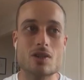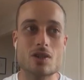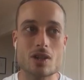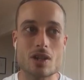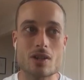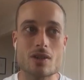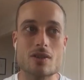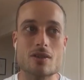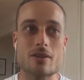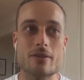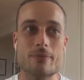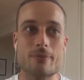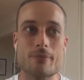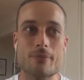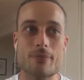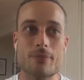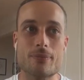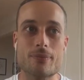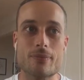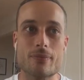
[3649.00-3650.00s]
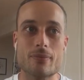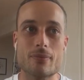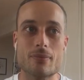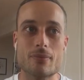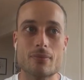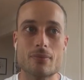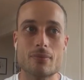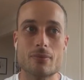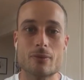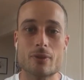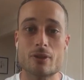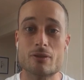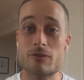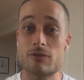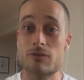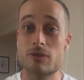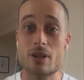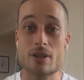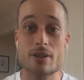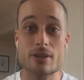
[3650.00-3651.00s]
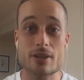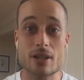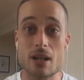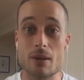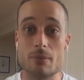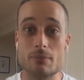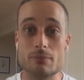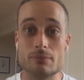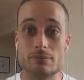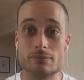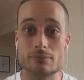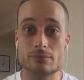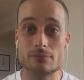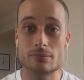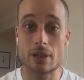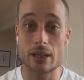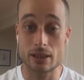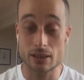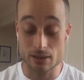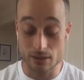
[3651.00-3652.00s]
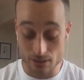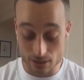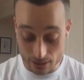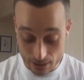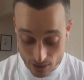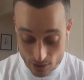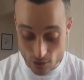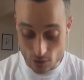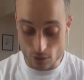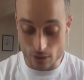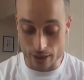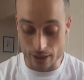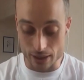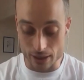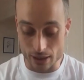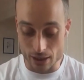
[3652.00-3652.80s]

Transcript: just front up, like literally,